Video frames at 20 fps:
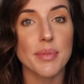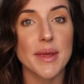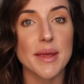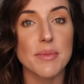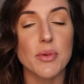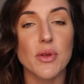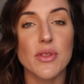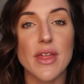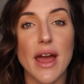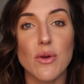of
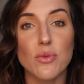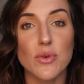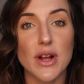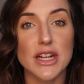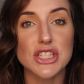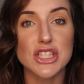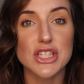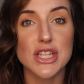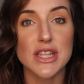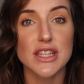people that
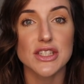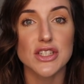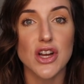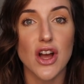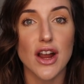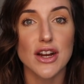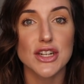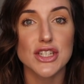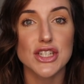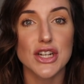rush to the
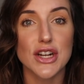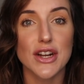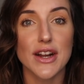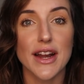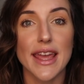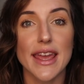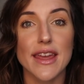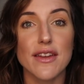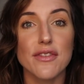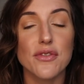
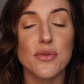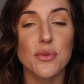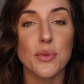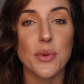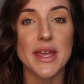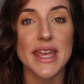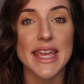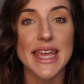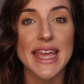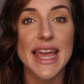doctor if
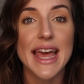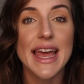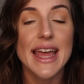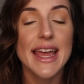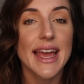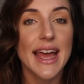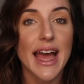we